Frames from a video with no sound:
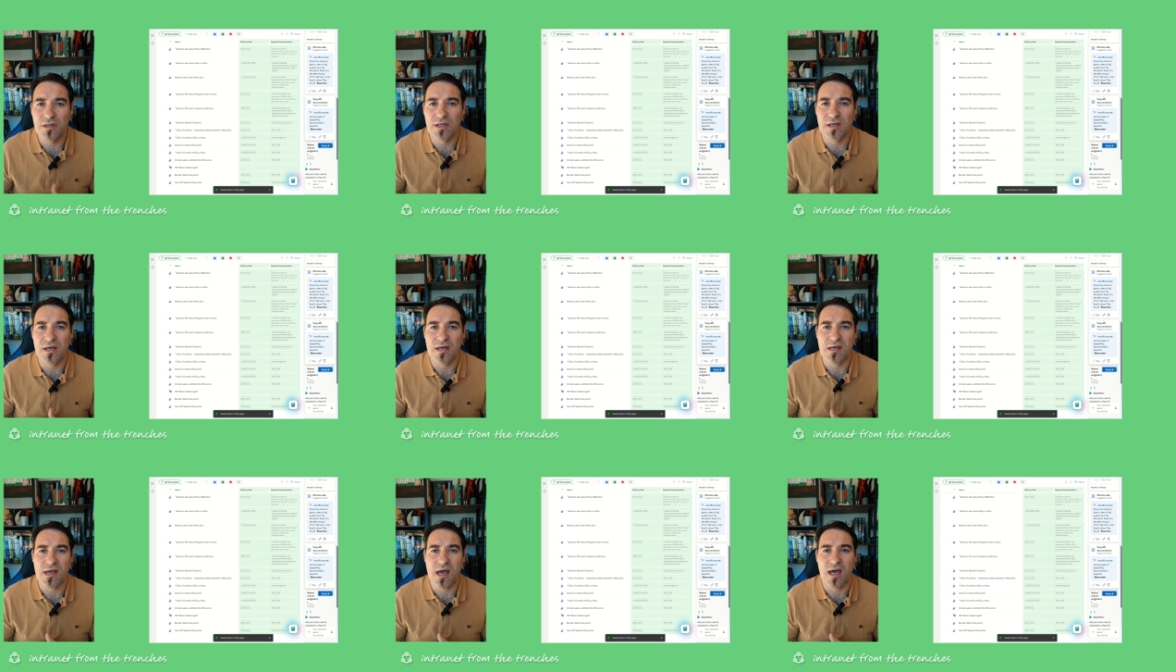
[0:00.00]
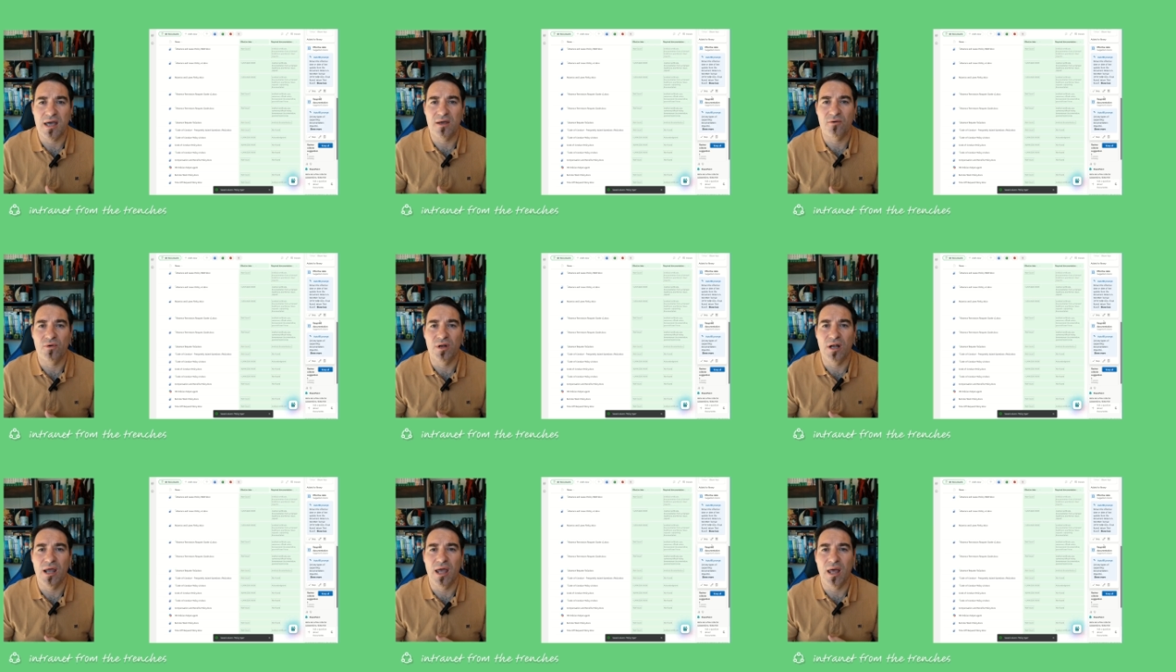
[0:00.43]
the AI
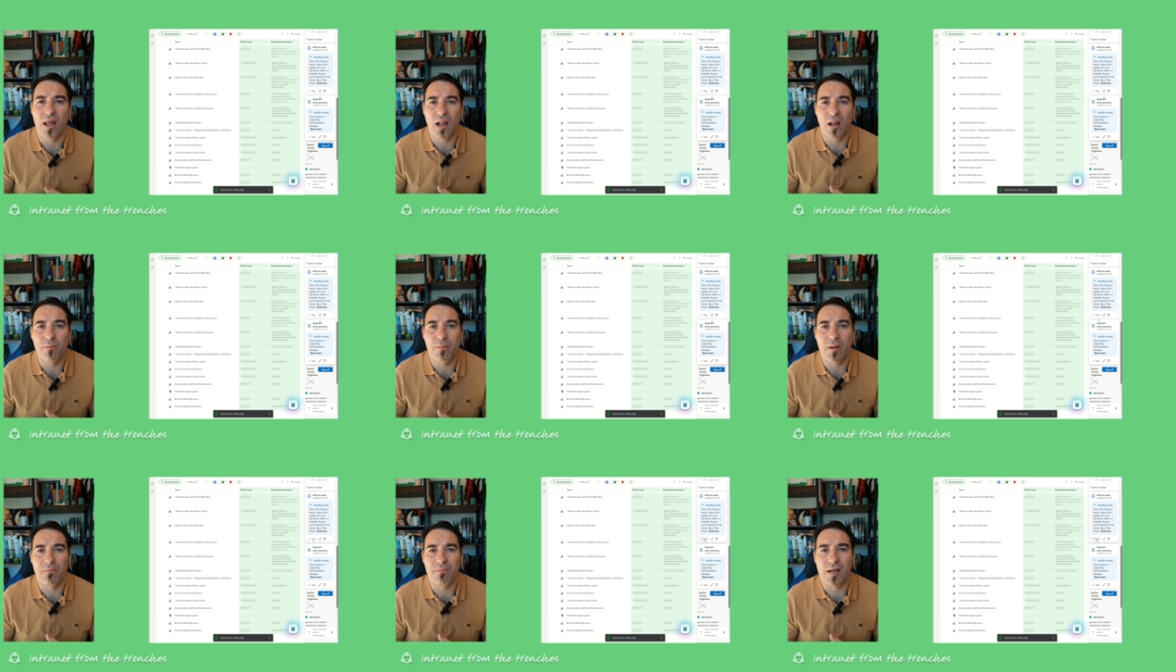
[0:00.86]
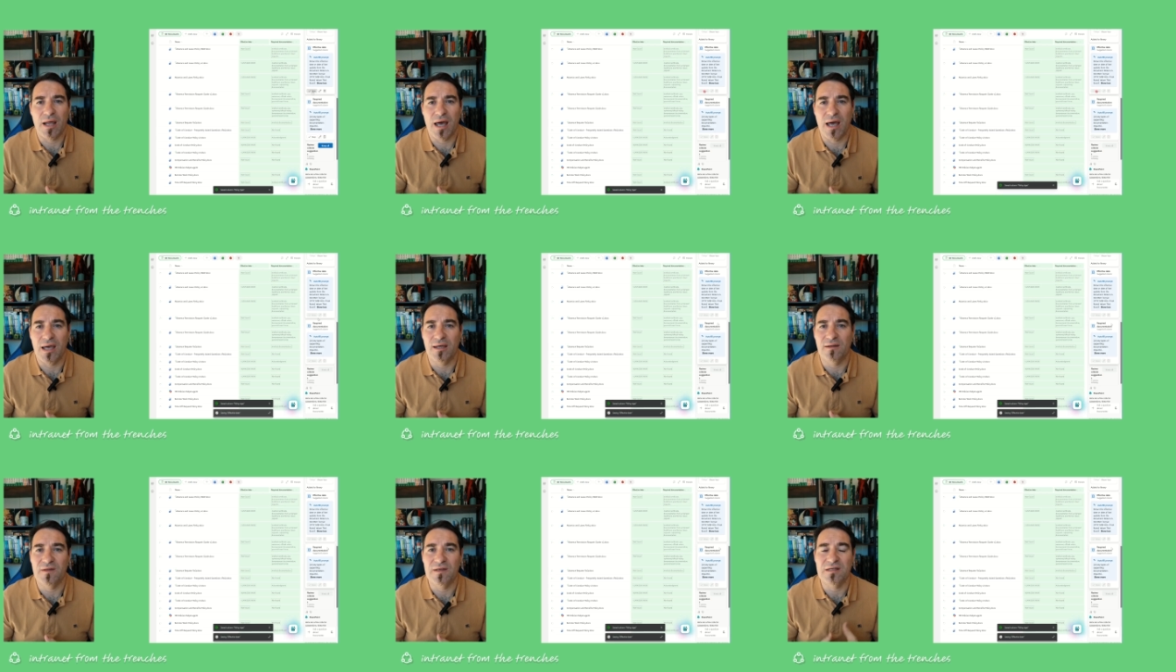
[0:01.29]
will help
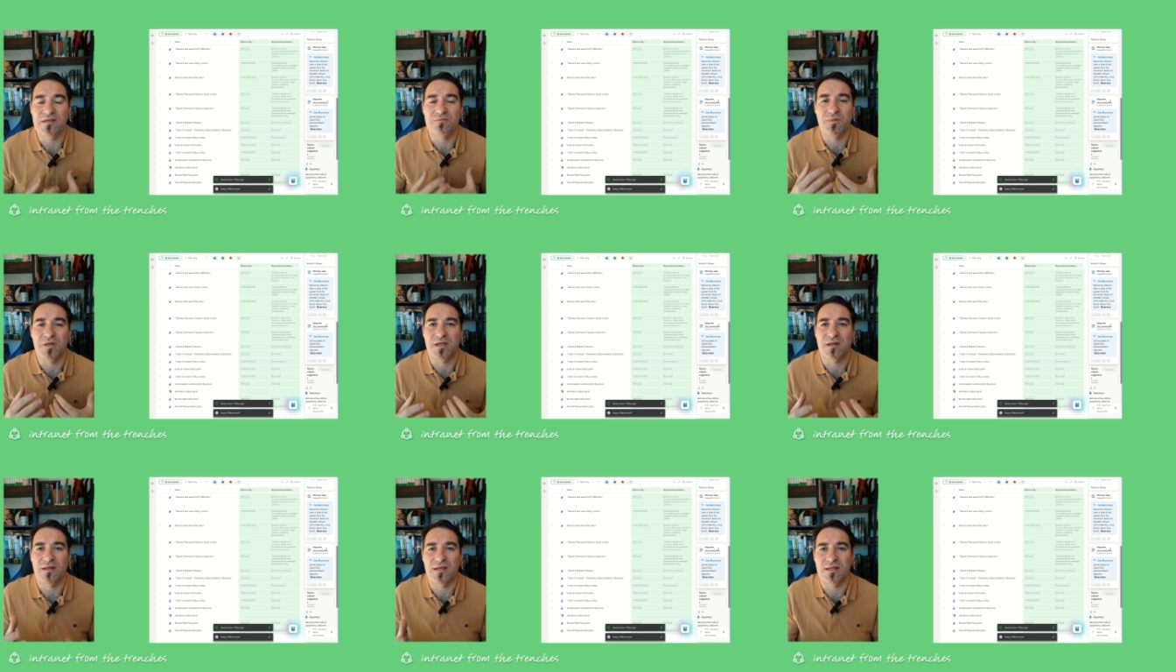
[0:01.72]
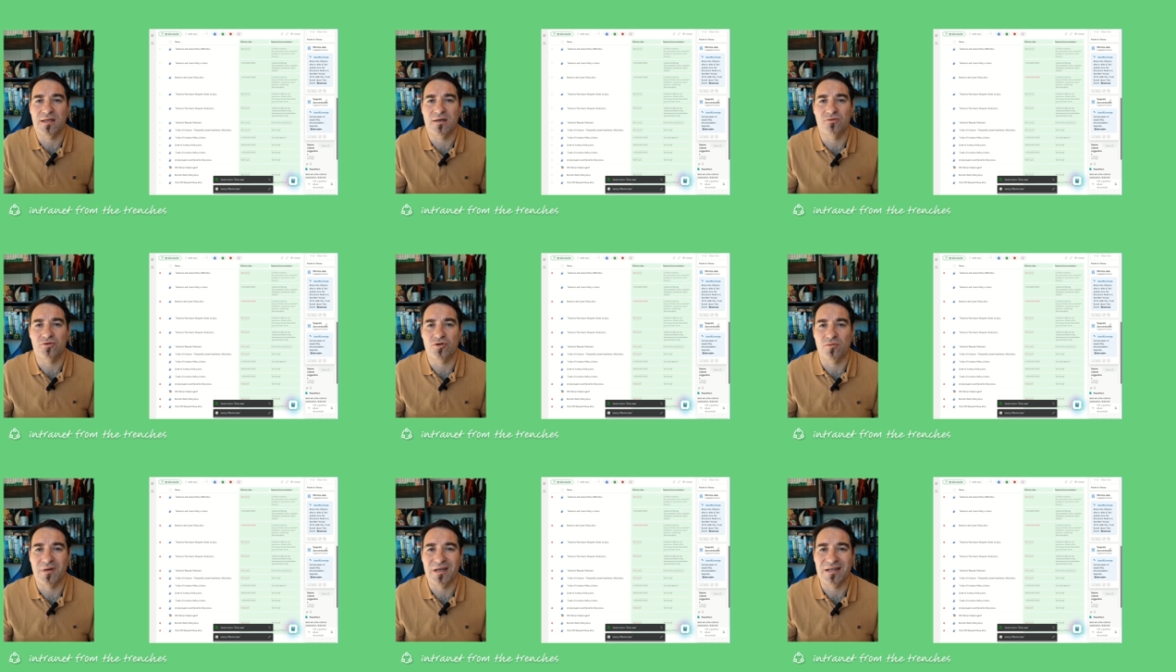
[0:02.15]
apply this metadata
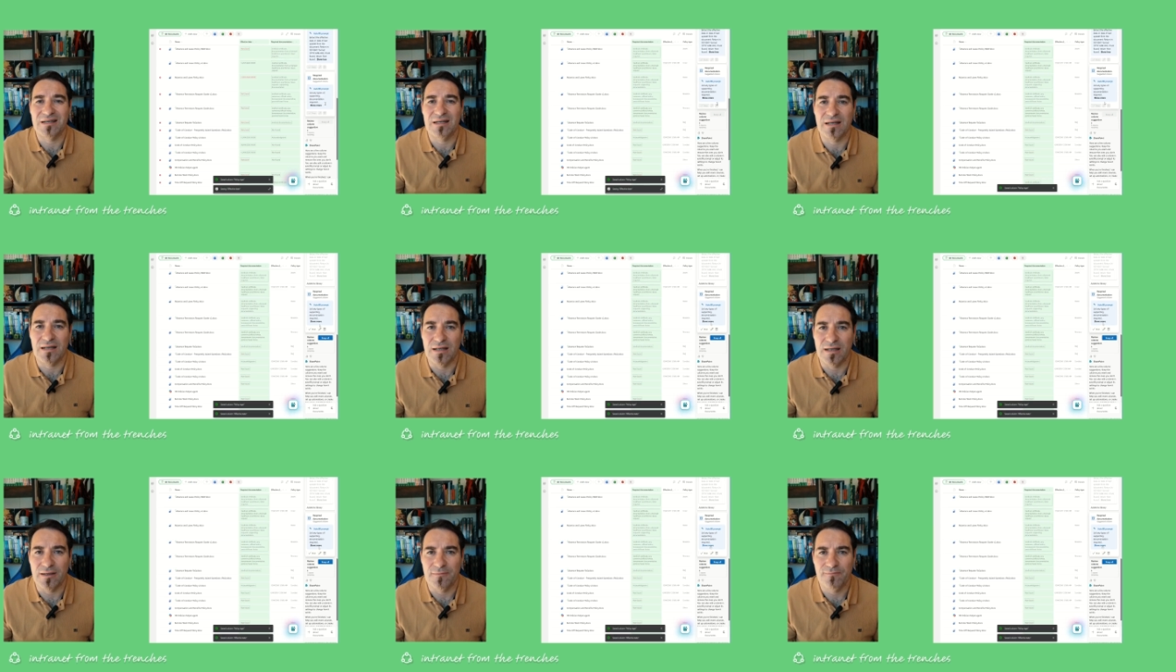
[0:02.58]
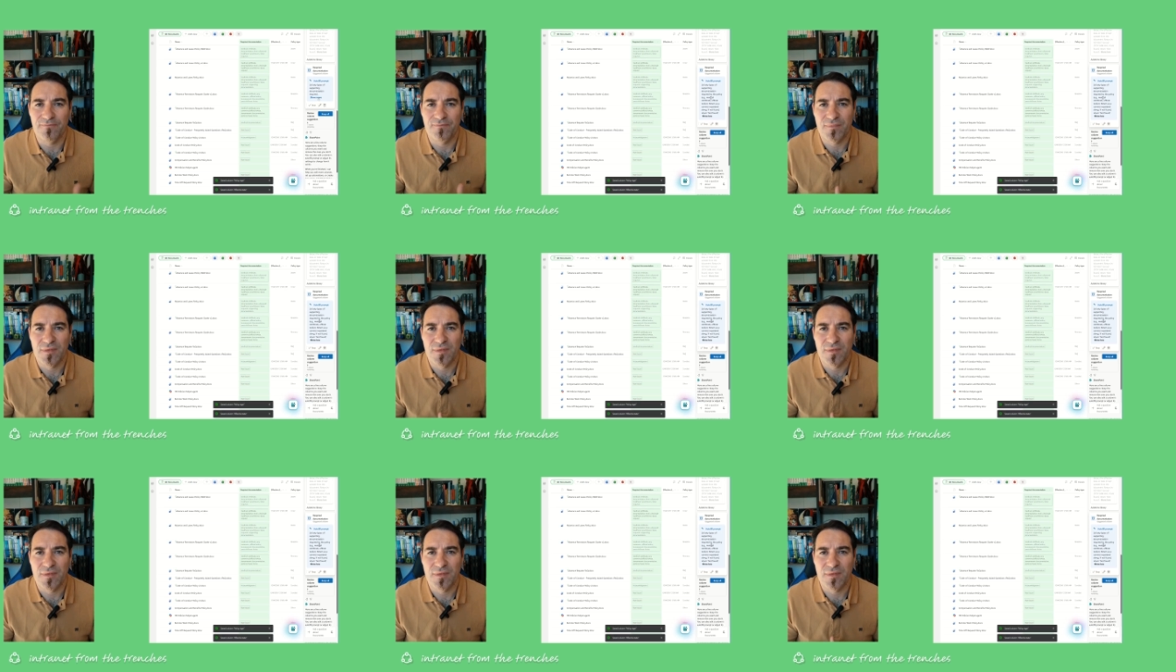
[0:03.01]
automatically.